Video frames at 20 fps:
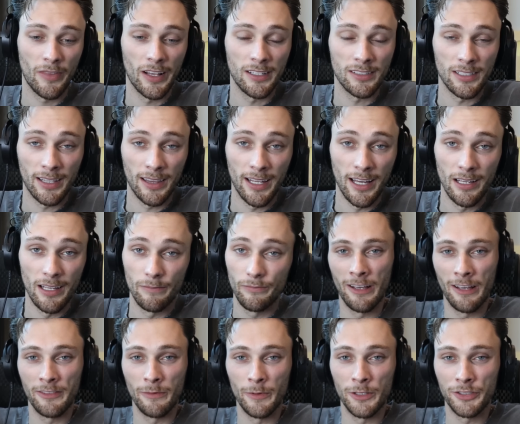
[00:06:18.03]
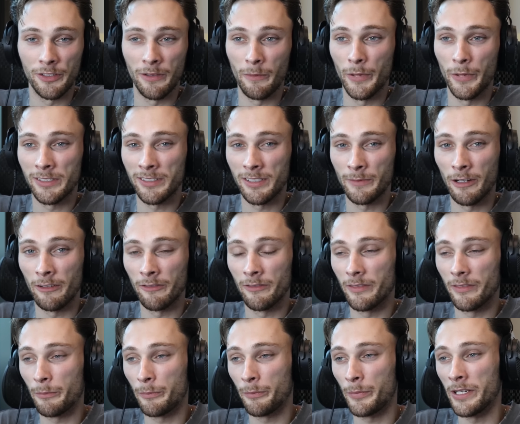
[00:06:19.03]
Things like that. Not even to mention the best thing
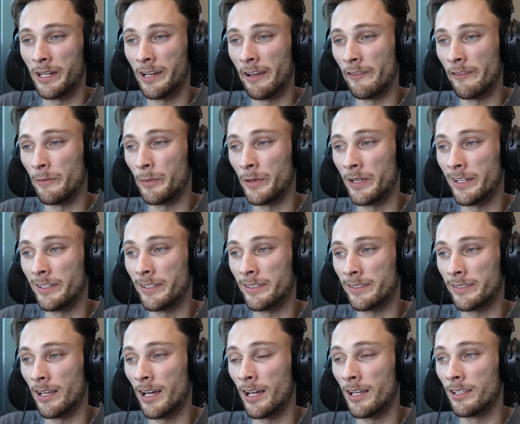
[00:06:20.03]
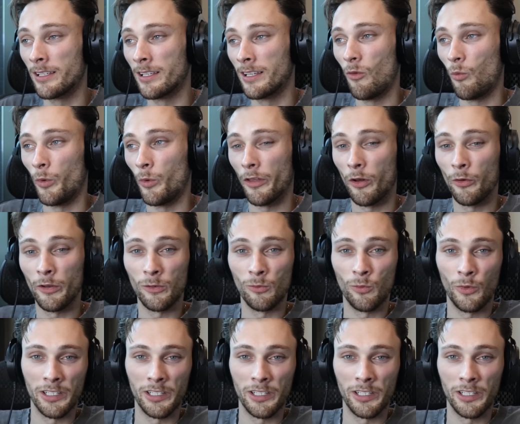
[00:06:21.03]
about PIA VPN is that with only